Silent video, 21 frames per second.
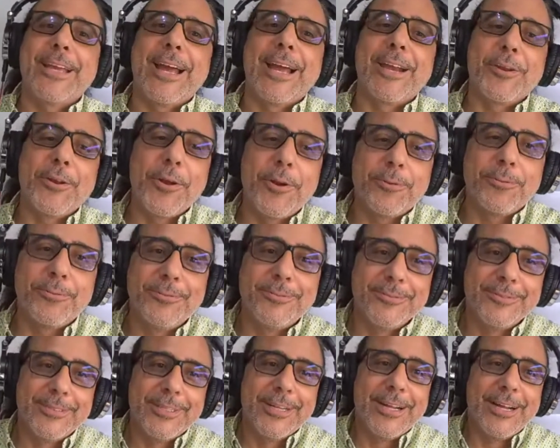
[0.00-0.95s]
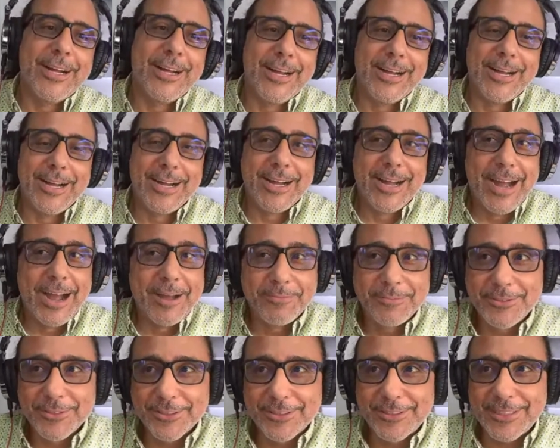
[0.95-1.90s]
I don't know.
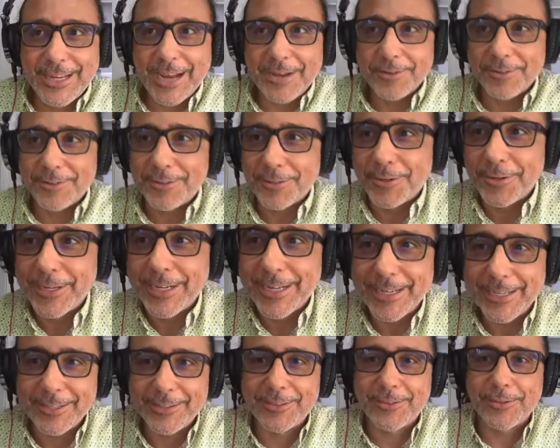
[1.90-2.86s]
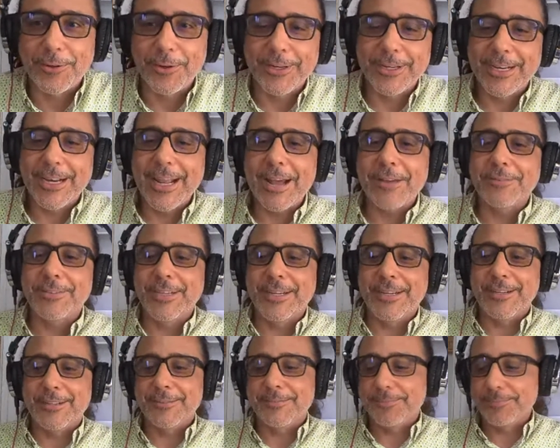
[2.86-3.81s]
I'm just kind of throwing it out
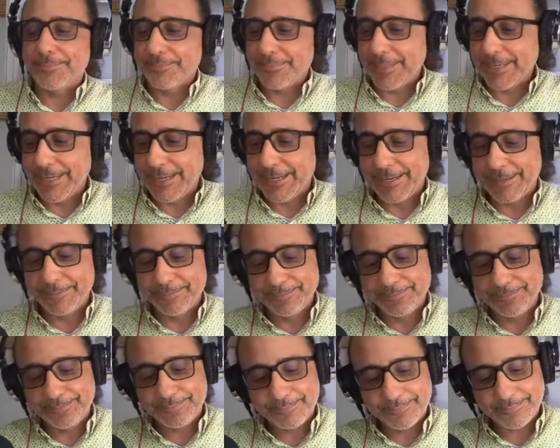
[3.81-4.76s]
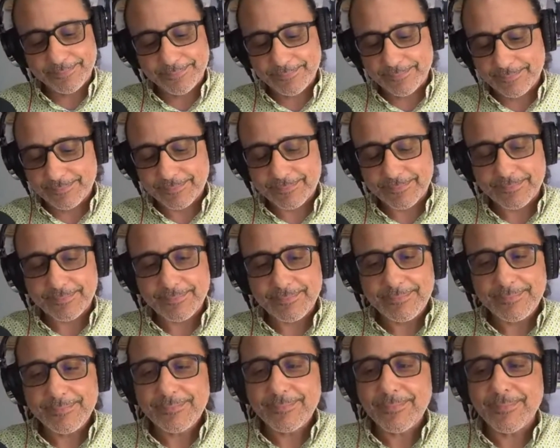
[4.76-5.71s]
there,
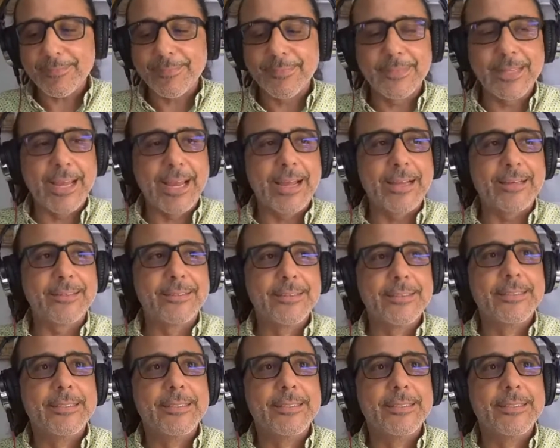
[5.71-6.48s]
that